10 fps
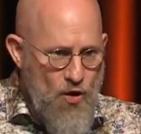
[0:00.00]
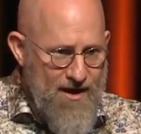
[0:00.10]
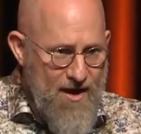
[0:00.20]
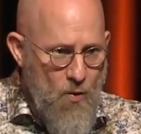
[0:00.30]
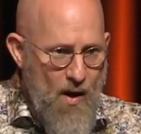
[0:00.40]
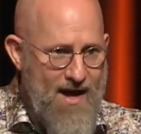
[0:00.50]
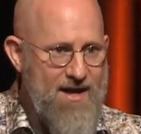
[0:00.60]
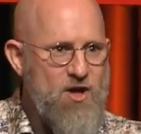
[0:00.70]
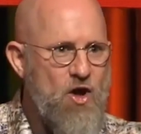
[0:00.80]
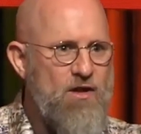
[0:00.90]
working away
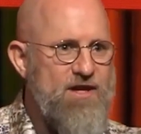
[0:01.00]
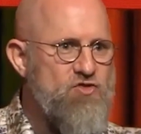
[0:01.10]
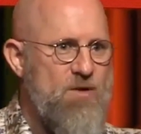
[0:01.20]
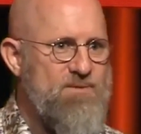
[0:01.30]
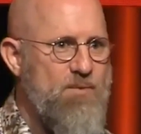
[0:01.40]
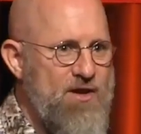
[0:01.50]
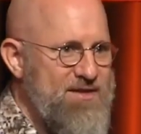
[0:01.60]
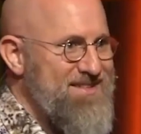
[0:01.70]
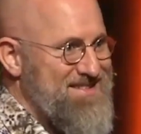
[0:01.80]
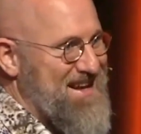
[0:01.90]
and a colleague drops by
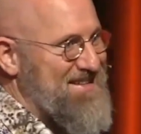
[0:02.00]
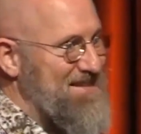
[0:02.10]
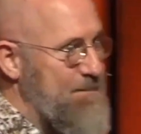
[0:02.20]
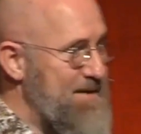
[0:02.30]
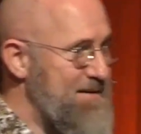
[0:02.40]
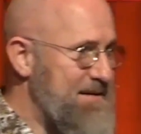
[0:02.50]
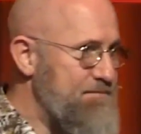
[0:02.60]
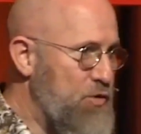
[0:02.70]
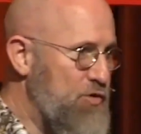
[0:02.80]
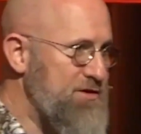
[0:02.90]
to discuss something that's
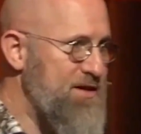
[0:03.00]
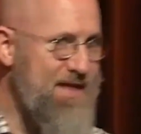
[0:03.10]
important to